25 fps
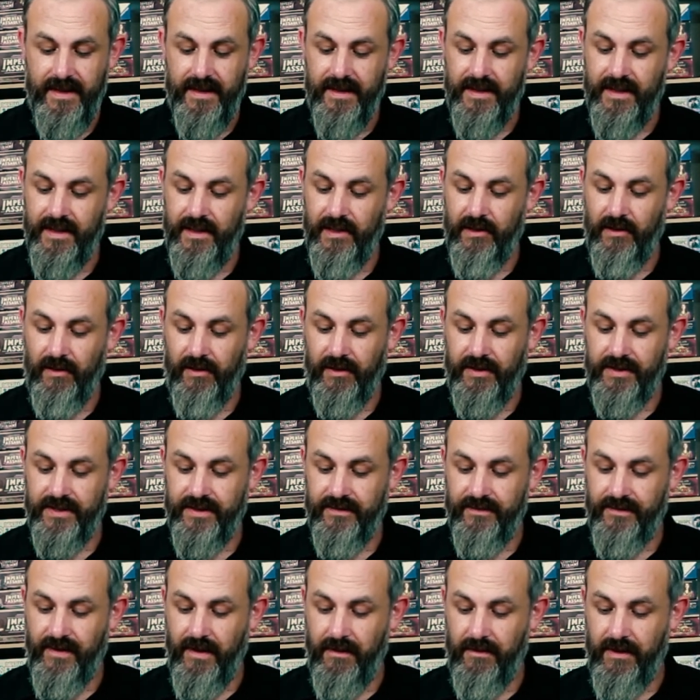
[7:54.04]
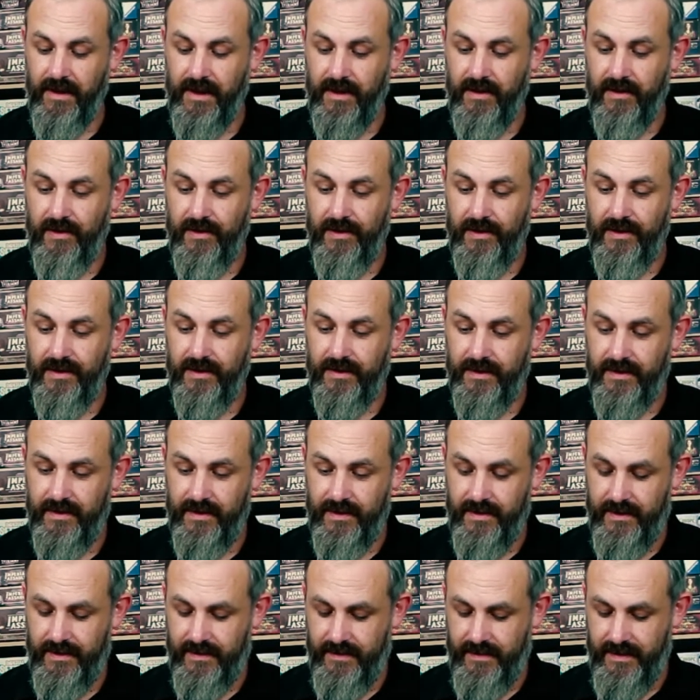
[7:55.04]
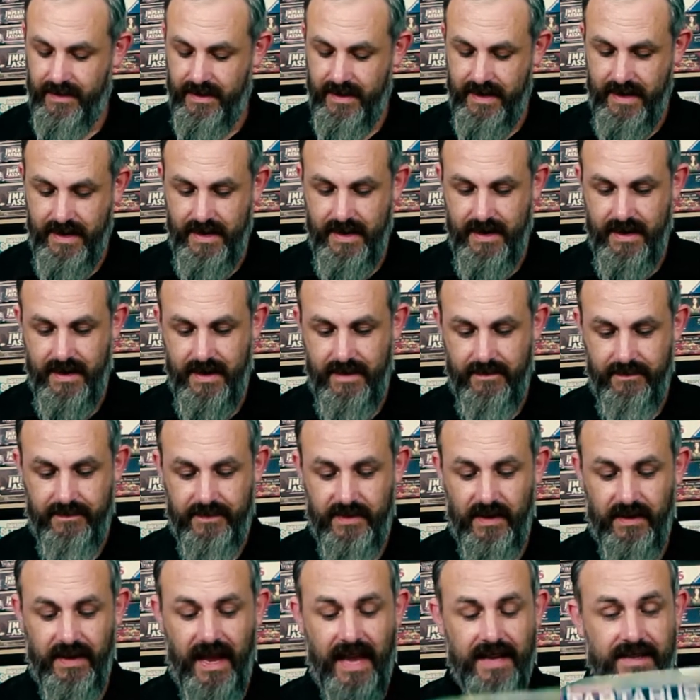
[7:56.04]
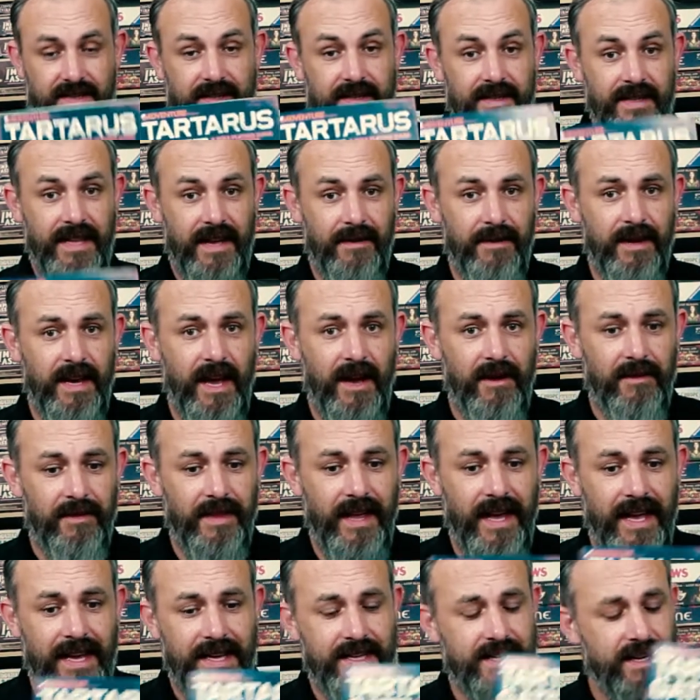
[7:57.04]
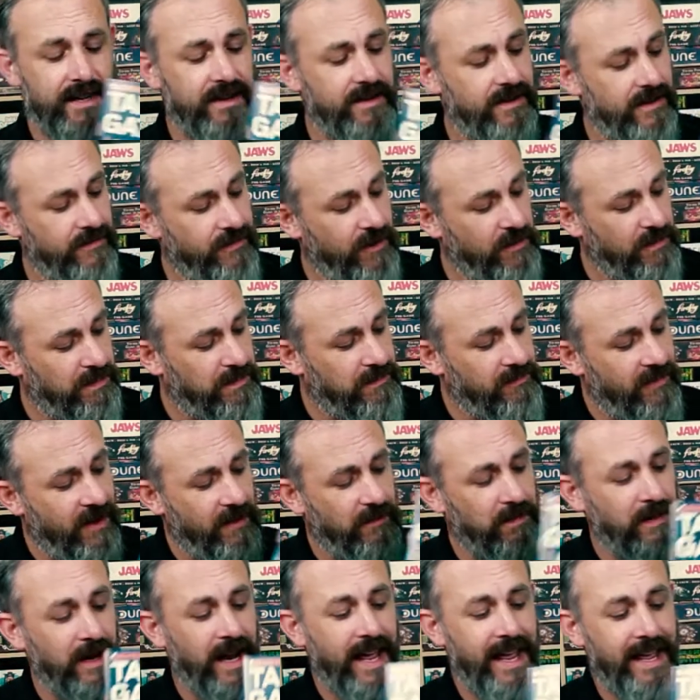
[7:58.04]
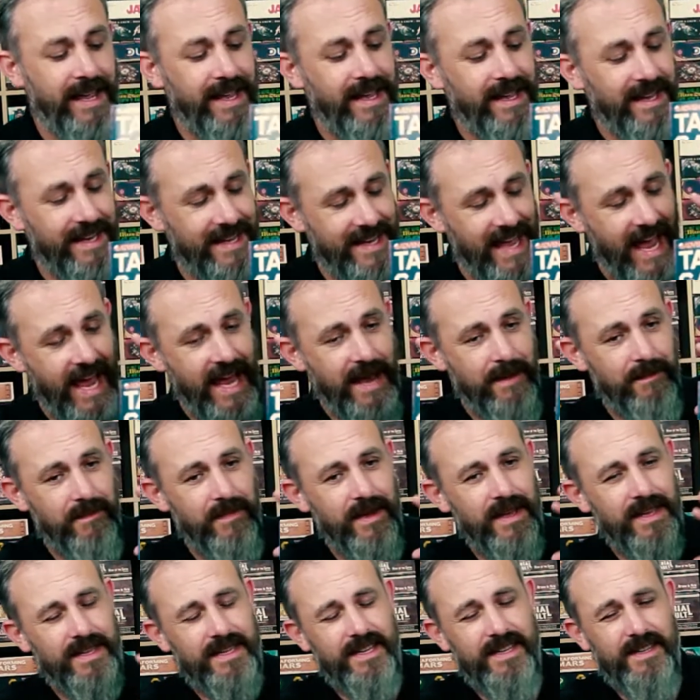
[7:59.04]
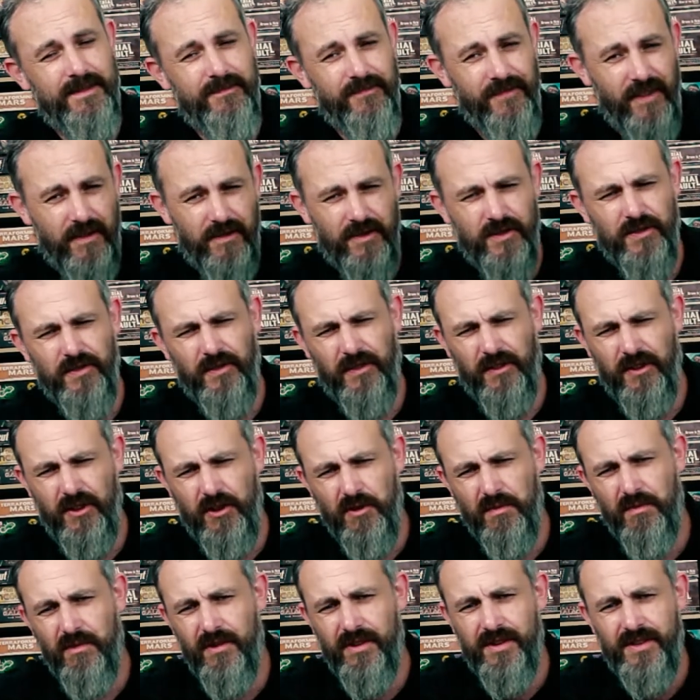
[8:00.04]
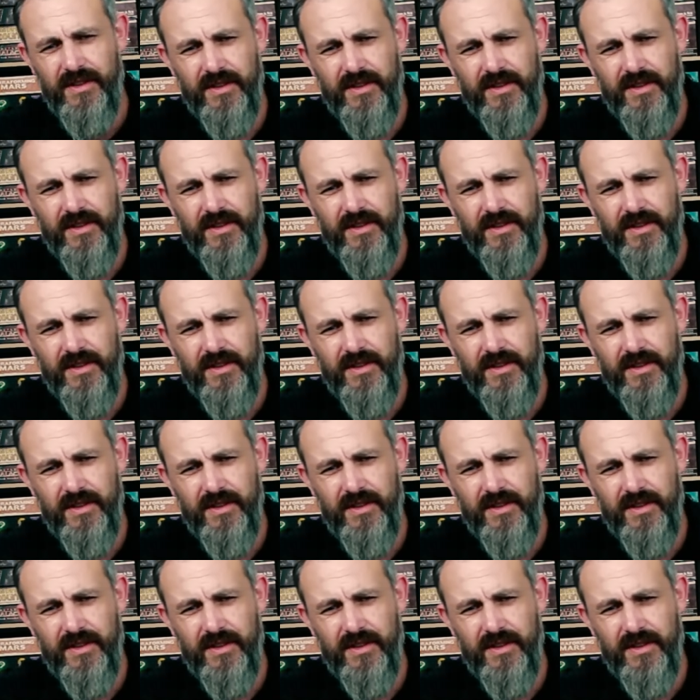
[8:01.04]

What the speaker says: Looks very good. So yes, there we go. That is a role-play game. It's a very sort of humorous,